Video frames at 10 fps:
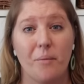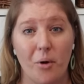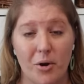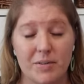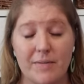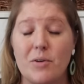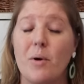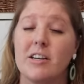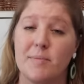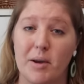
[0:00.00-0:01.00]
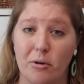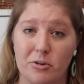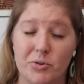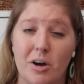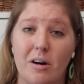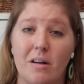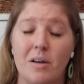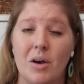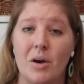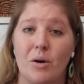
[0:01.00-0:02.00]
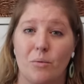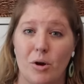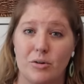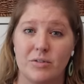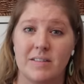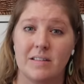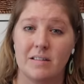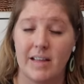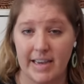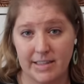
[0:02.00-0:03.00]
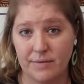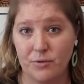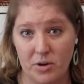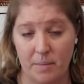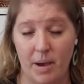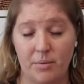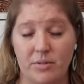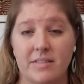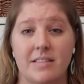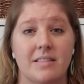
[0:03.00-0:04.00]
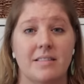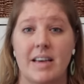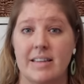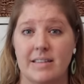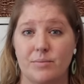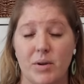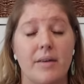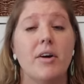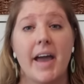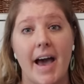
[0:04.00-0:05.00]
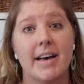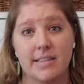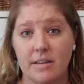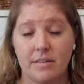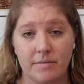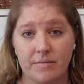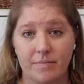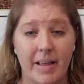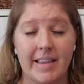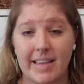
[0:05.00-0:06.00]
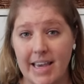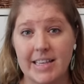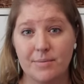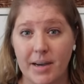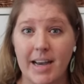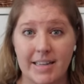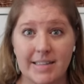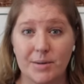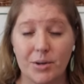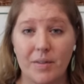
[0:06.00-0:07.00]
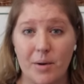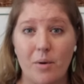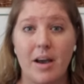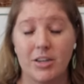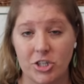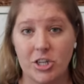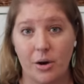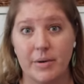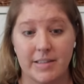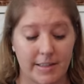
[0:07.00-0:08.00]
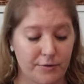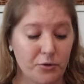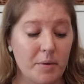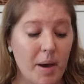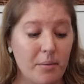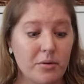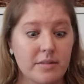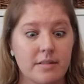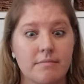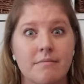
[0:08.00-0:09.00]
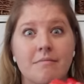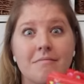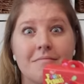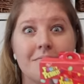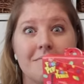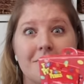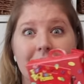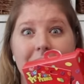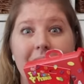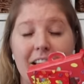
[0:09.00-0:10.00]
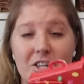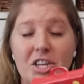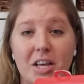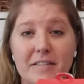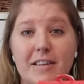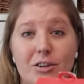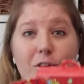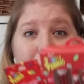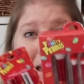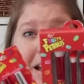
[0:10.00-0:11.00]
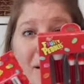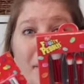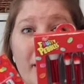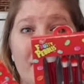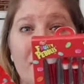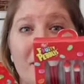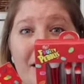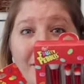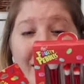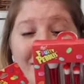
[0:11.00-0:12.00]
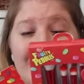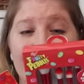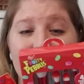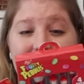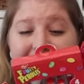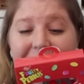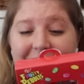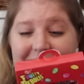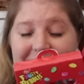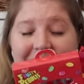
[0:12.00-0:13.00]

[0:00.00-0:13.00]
Rose, if you watch my grocery haul, Rose likes Fruity Pebbles. It's whenever I ask like the kids what kind of cereal they want, she always says Fruity Pebbles and she loves to do her makeup and look what I found. Like what?